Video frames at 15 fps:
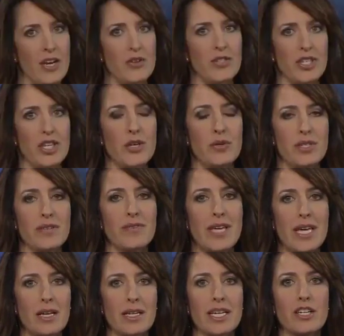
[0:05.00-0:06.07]
who's accused
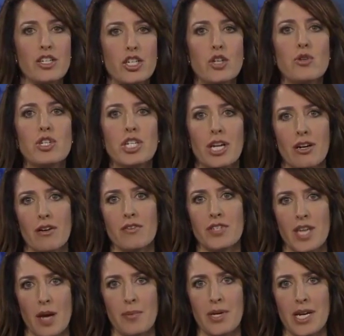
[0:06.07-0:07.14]
of killing two
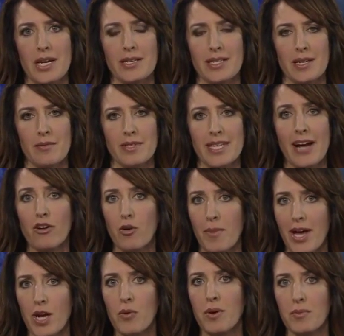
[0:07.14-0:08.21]
sheriff's deputies in
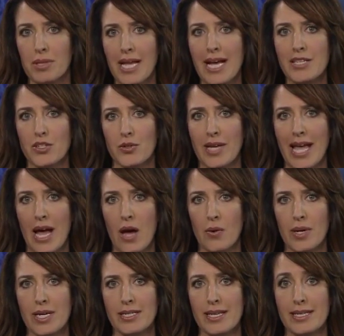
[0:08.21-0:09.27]
Sacramento and Placer
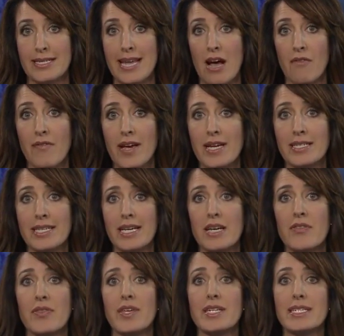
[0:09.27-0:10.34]
counties, is now
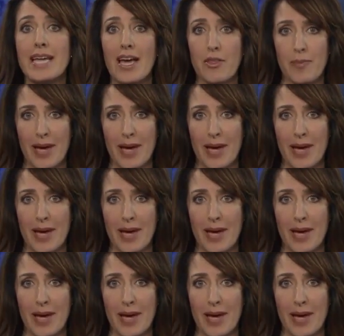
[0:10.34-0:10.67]
facing the death